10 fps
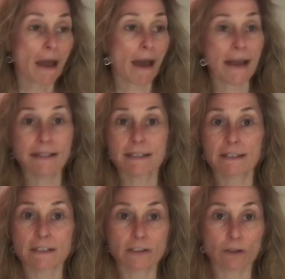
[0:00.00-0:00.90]

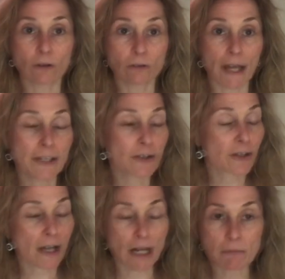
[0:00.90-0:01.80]
Anything you don't like, you're
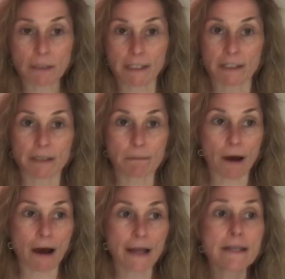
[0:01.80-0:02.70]
not obligated to
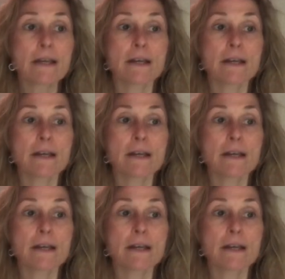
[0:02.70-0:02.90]
buy.